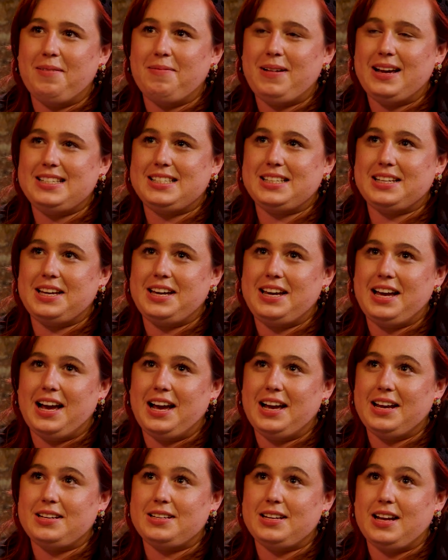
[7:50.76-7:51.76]
Basically,
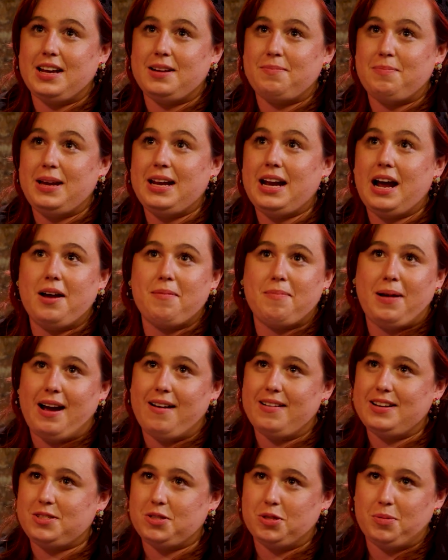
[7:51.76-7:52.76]
I'd been out in
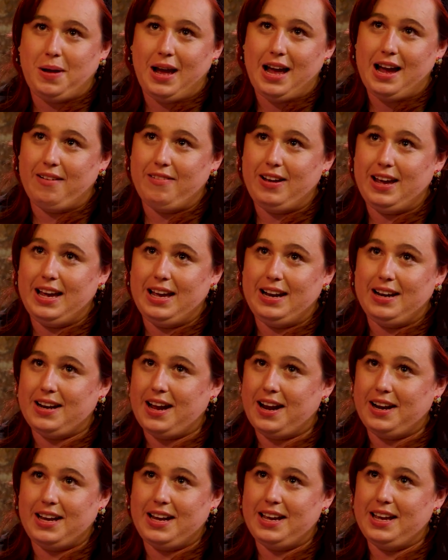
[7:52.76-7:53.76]
Paris au pairing,
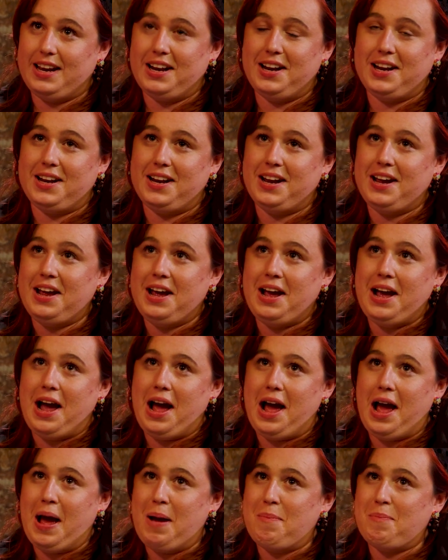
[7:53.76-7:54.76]
nannying,
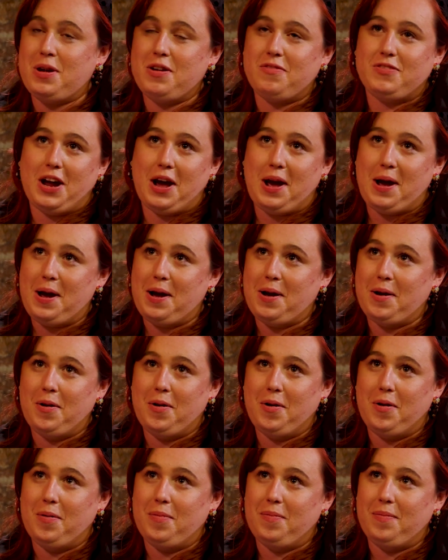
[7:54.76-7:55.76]
moved
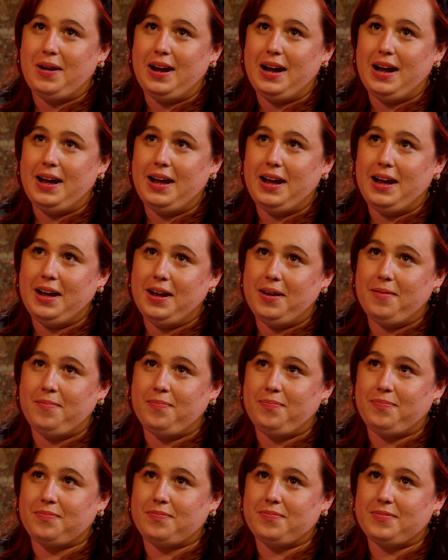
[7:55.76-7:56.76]
home,
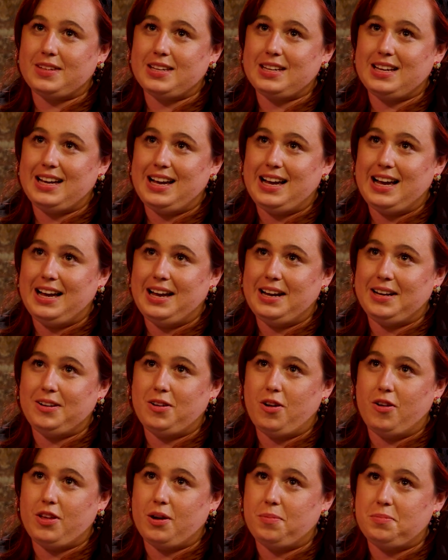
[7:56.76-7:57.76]
and
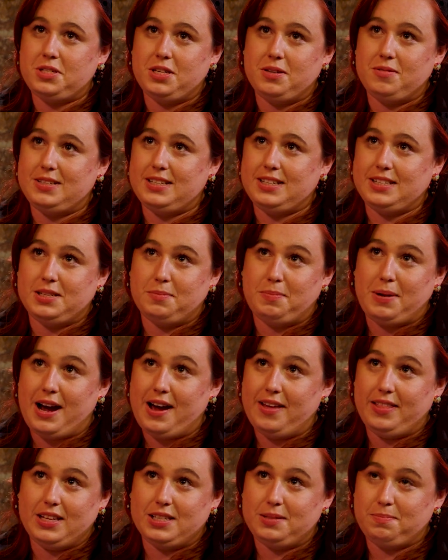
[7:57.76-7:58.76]
got the opportunity to buy
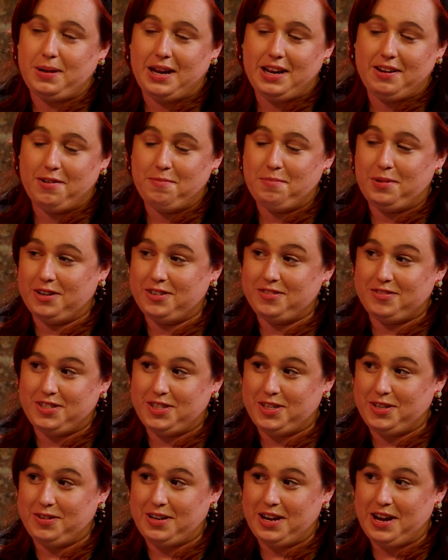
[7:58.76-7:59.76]
this paint your own pottery
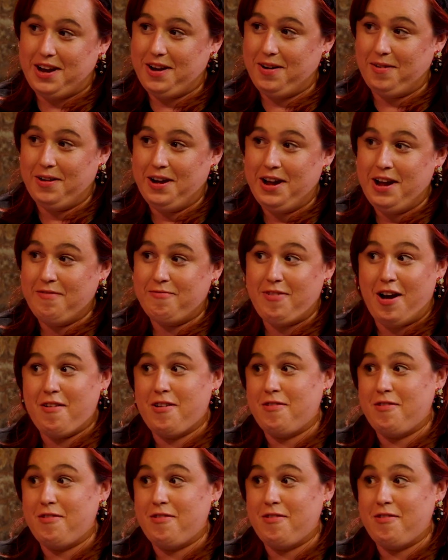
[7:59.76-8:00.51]
studio very